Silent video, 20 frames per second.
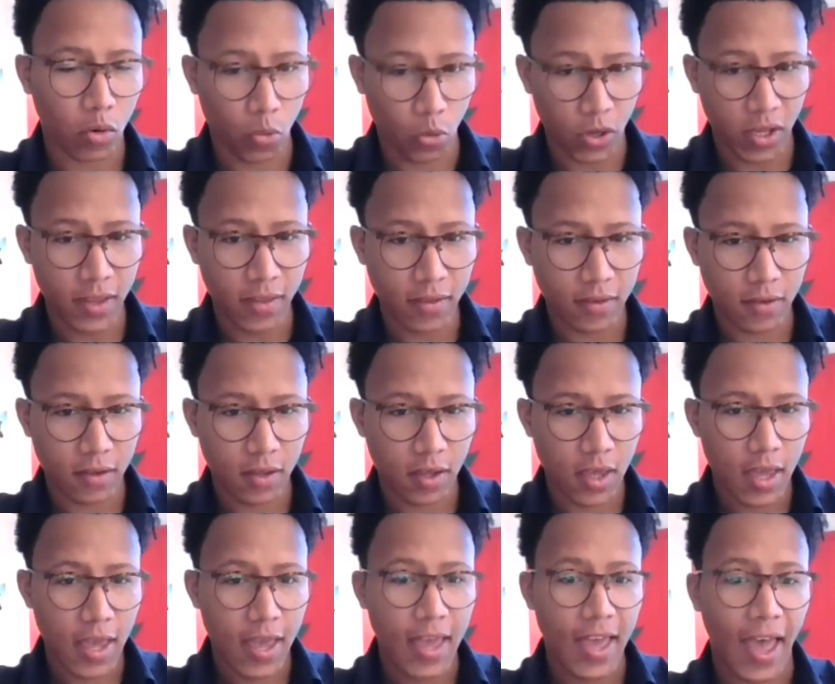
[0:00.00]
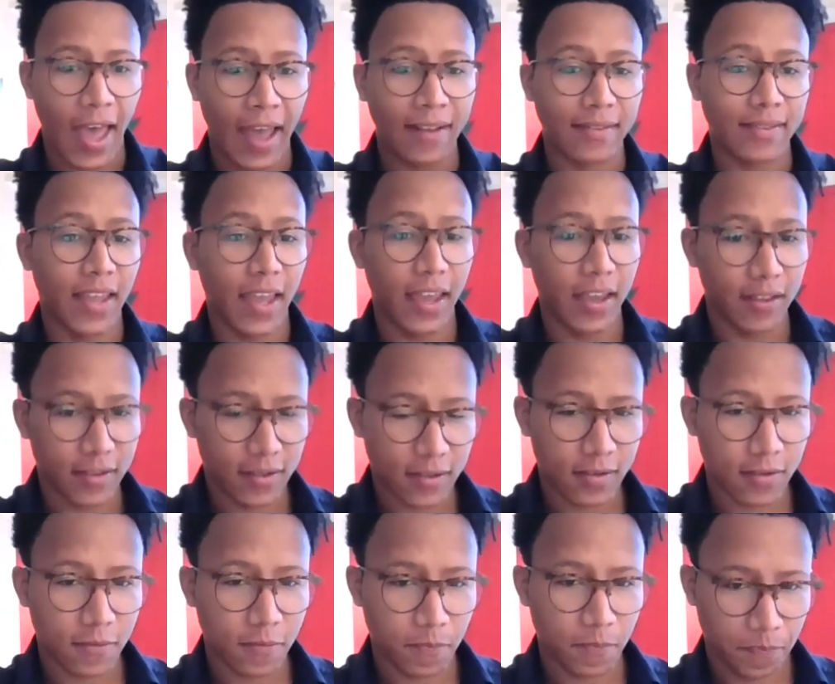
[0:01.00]
Mm-hmm. Like this is the
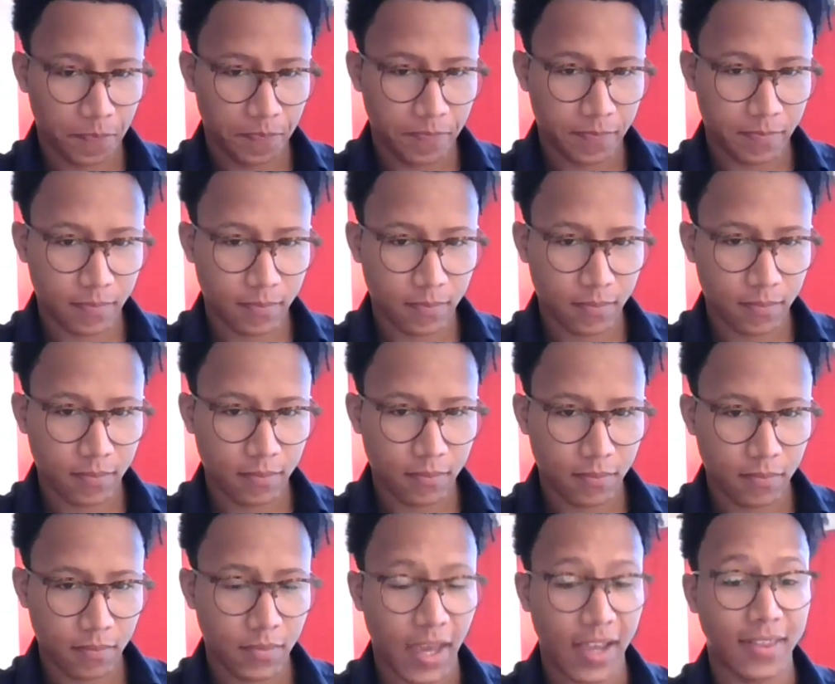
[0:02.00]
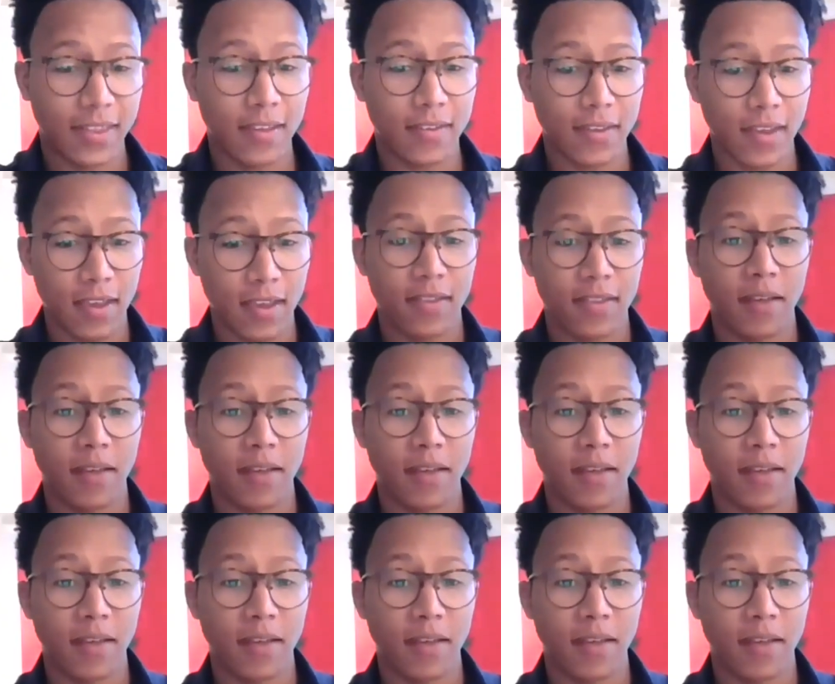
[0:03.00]
best uh, thing that people eat.